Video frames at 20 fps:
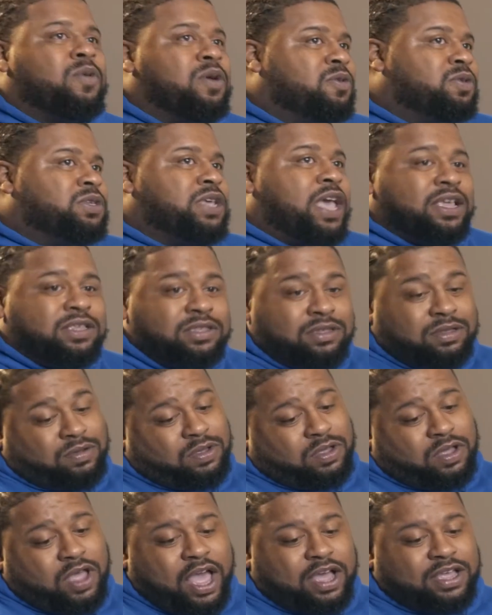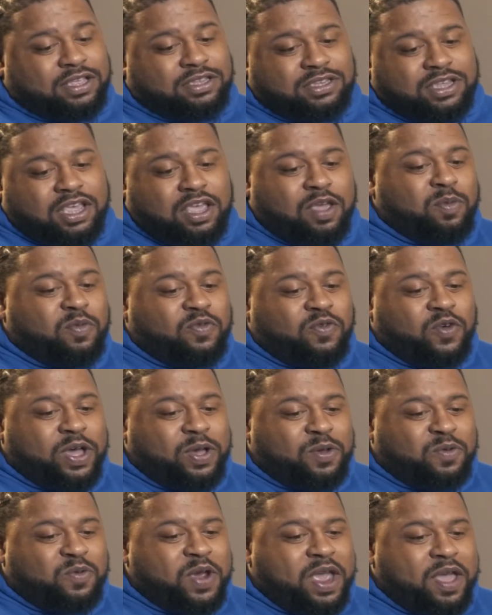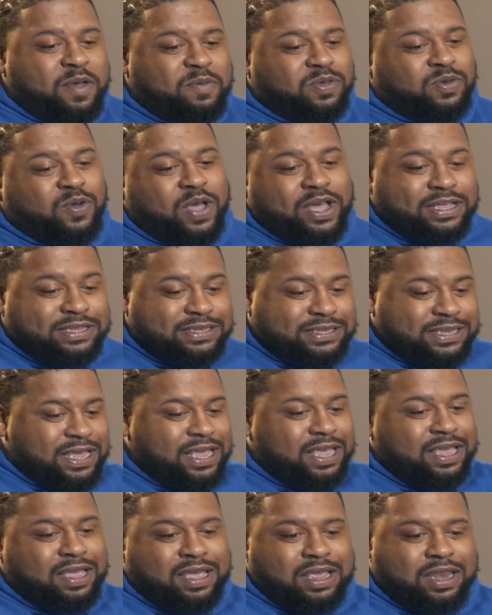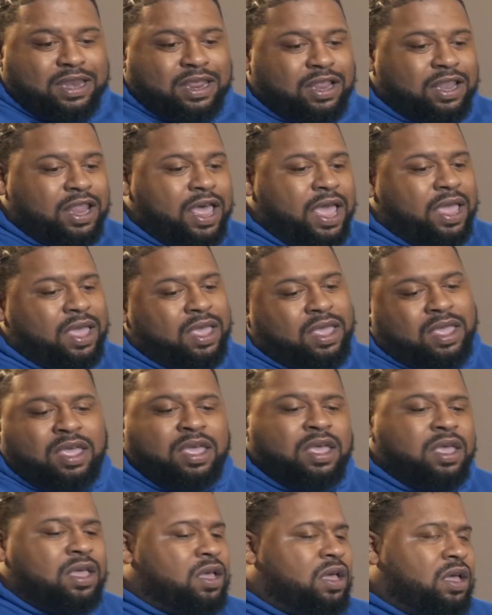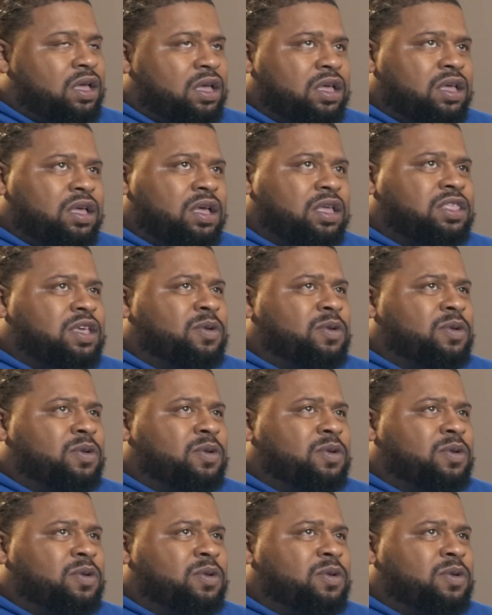it was actually, I could sing before I could rap. So I could sing, and then like, I think